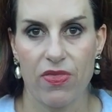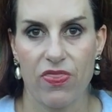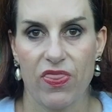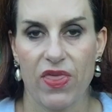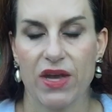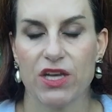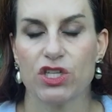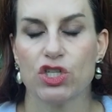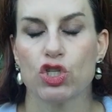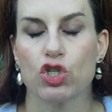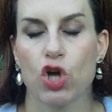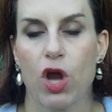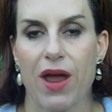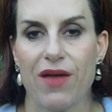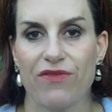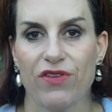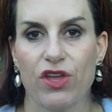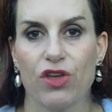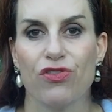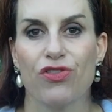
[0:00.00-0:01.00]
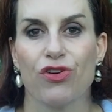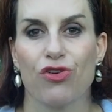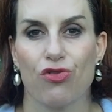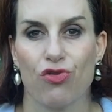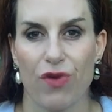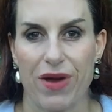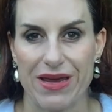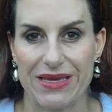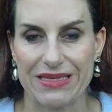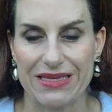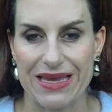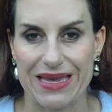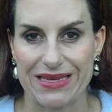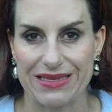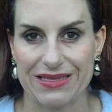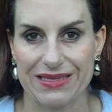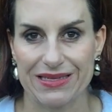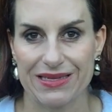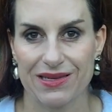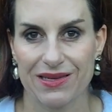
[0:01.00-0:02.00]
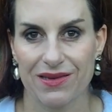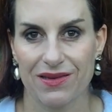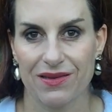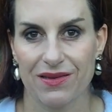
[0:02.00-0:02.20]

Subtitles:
that is driving you the craziest.